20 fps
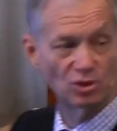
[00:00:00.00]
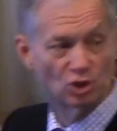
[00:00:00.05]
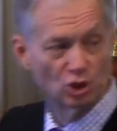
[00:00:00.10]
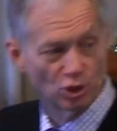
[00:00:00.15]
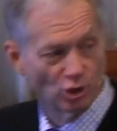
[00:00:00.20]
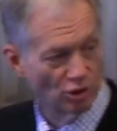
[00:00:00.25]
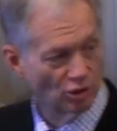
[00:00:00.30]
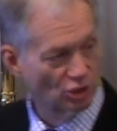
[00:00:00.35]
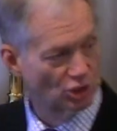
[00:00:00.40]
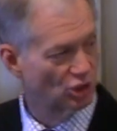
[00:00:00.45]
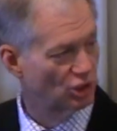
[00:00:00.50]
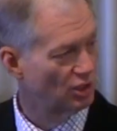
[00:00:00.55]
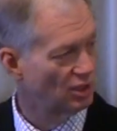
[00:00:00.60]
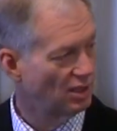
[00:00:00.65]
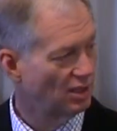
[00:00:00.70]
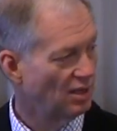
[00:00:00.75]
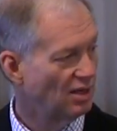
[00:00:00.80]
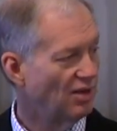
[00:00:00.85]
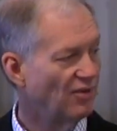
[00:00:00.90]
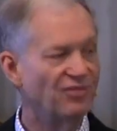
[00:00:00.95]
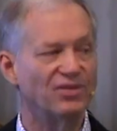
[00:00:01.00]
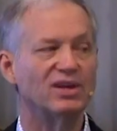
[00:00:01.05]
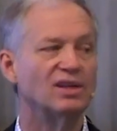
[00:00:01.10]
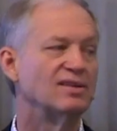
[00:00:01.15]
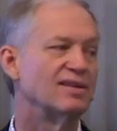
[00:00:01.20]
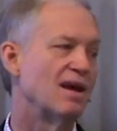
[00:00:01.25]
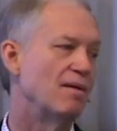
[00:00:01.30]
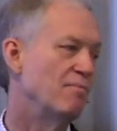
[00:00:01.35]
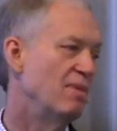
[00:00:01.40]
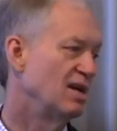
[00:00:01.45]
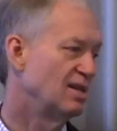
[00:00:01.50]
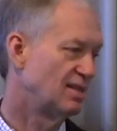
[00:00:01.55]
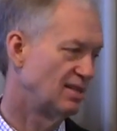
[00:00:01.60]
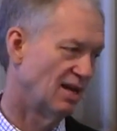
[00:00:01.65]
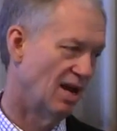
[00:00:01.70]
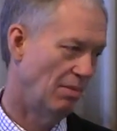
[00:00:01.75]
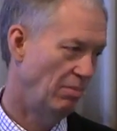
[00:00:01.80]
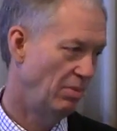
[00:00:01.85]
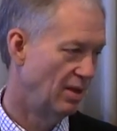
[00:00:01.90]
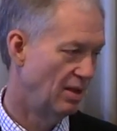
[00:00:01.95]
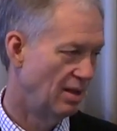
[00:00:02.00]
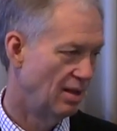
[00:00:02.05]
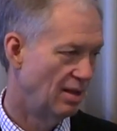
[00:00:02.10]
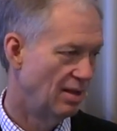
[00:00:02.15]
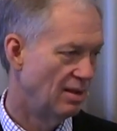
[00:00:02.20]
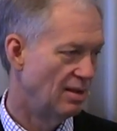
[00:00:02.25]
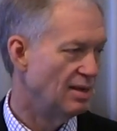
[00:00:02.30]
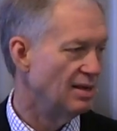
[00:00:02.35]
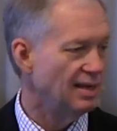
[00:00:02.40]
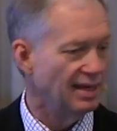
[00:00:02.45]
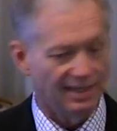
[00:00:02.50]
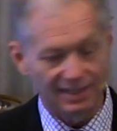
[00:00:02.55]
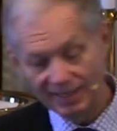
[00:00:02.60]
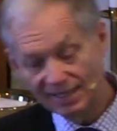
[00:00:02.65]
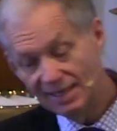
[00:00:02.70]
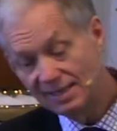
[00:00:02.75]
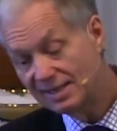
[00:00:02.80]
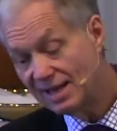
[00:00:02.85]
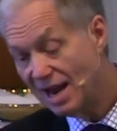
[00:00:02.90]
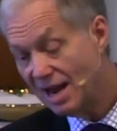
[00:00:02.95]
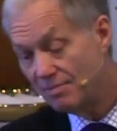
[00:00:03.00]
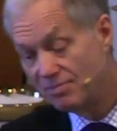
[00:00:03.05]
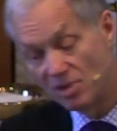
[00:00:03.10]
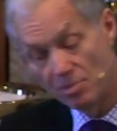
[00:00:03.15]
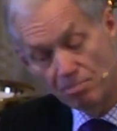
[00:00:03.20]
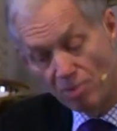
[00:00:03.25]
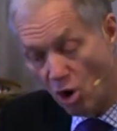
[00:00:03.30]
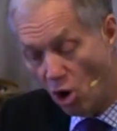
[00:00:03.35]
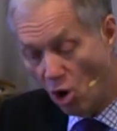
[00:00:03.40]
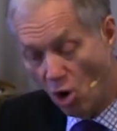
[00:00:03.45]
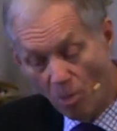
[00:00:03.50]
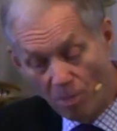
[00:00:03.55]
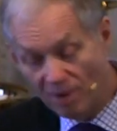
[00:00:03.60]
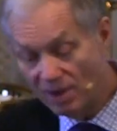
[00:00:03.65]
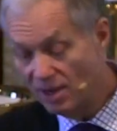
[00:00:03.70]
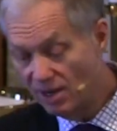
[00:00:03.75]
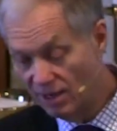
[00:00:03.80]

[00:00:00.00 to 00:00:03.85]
church, things got messed up. And anytime the pope